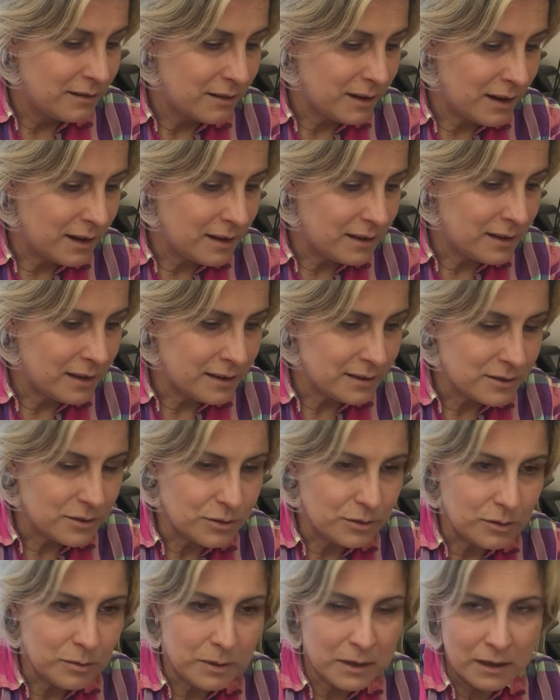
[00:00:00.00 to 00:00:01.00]
Right, that's
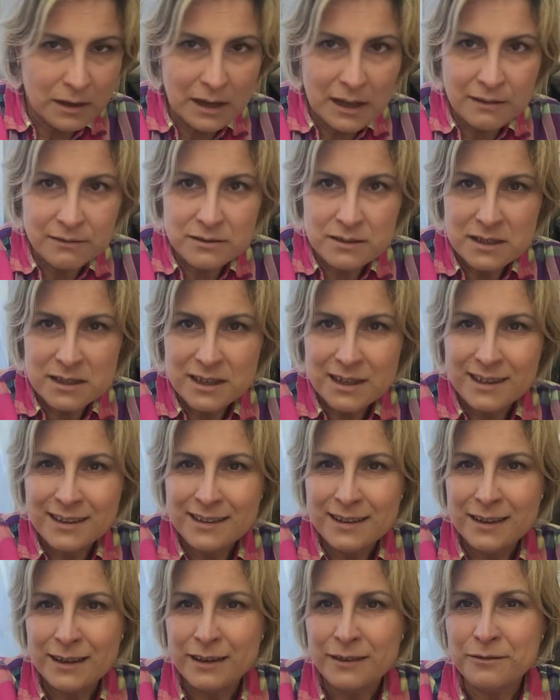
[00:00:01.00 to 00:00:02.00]
all about
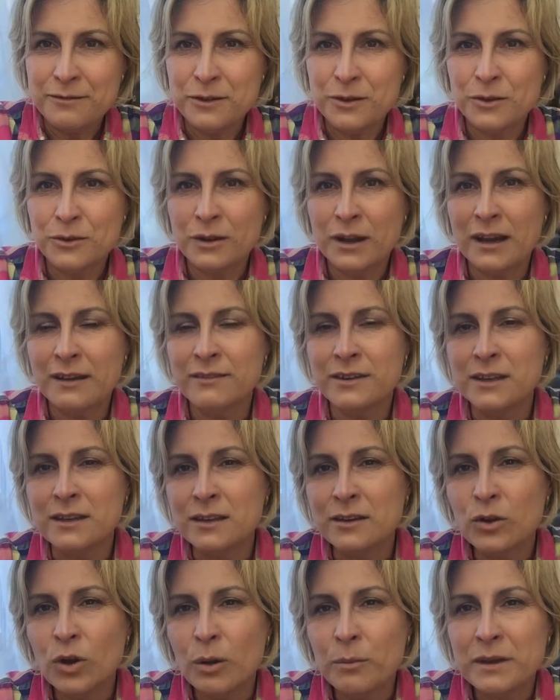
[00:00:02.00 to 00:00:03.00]
lavender. If you have
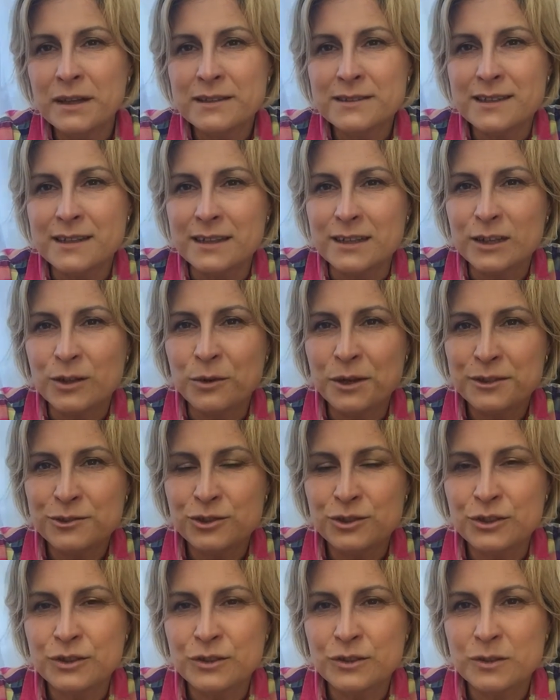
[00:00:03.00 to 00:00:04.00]
any comments, any
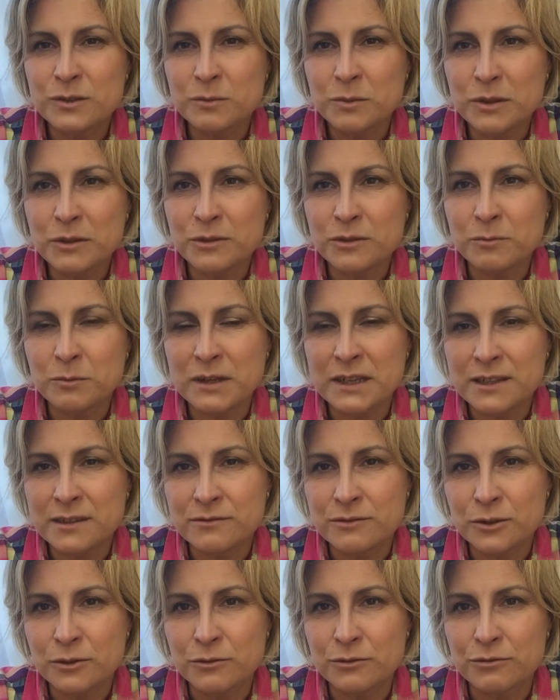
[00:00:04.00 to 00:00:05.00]
questions, please
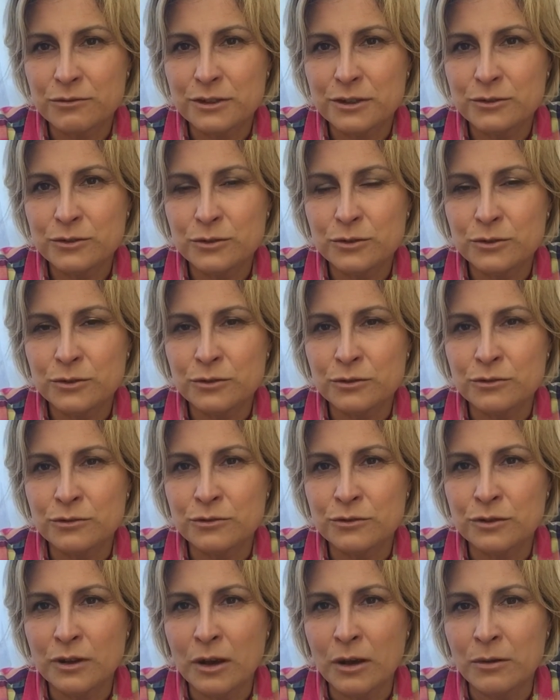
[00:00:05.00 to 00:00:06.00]
feel free to
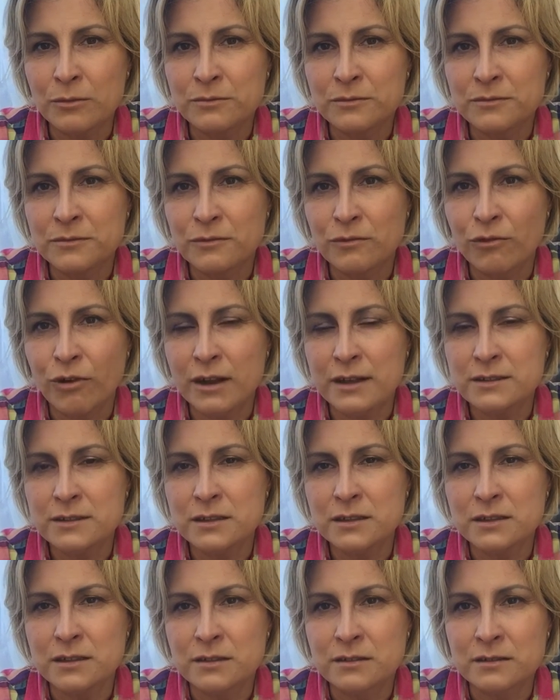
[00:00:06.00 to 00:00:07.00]
write
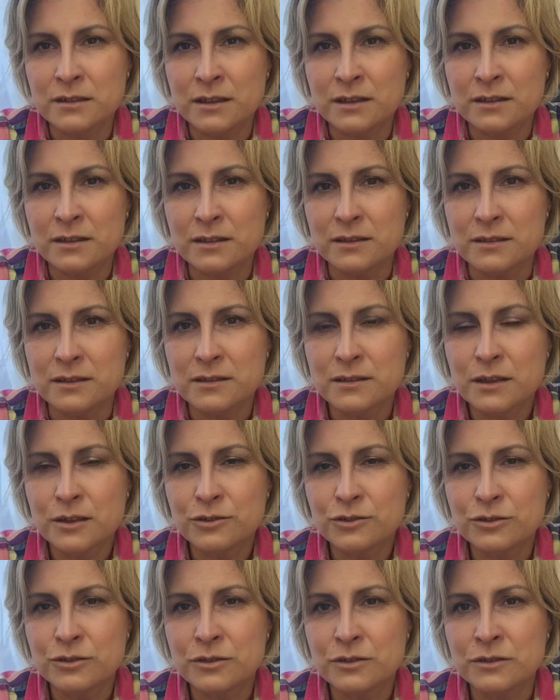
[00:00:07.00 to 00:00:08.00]
in the
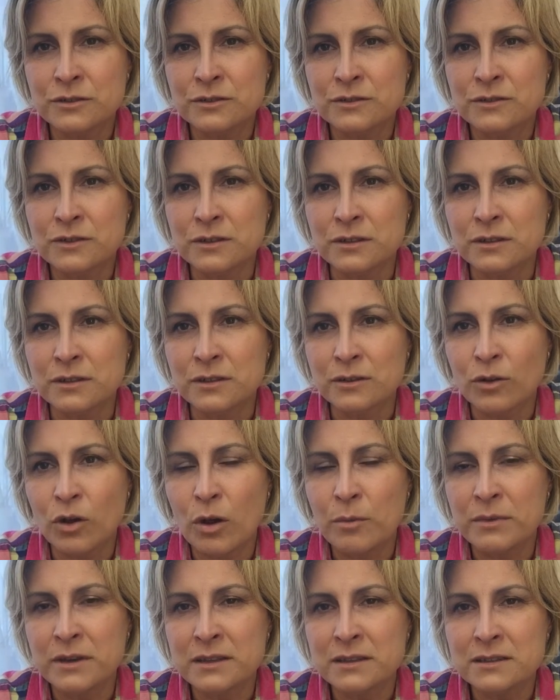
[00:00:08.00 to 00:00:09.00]
discussions, in the
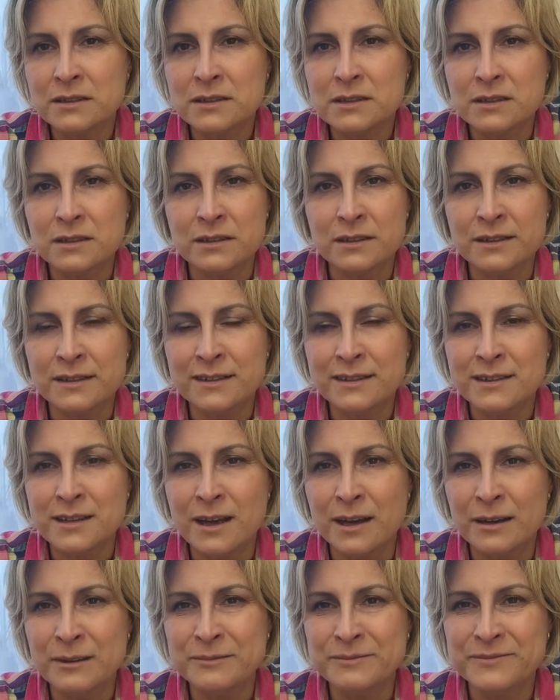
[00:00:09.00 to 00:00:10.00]
comments,
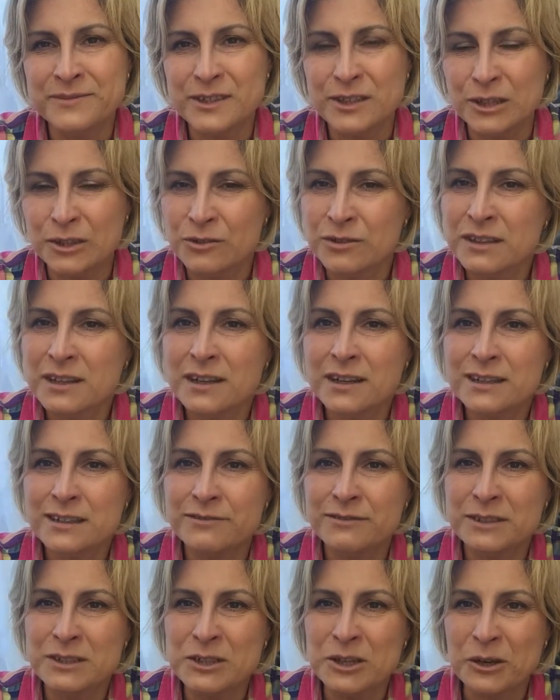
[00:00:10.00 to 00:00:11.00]
and see you in the
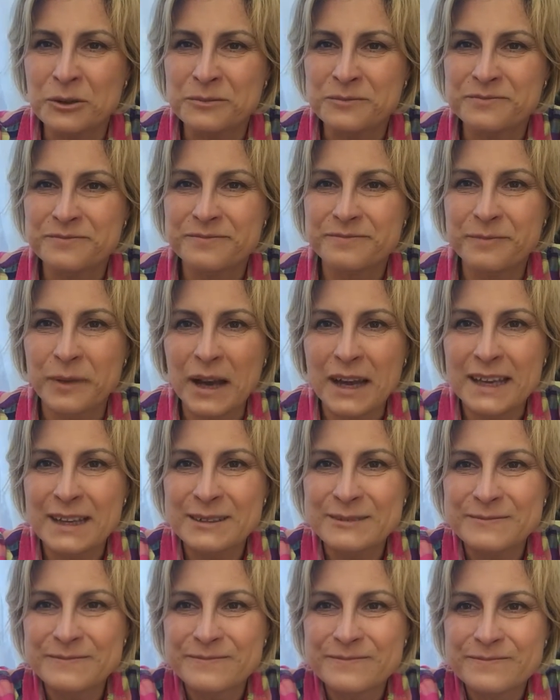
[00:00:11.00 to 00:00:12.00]
next video.
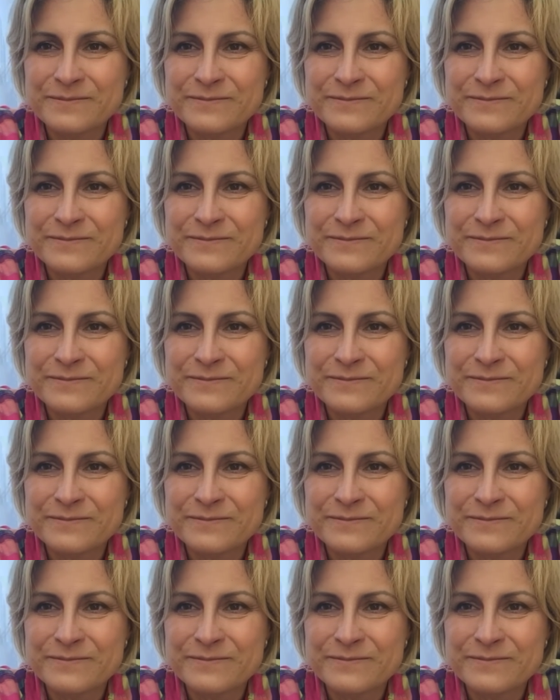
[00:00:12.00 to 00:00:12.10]
Bye.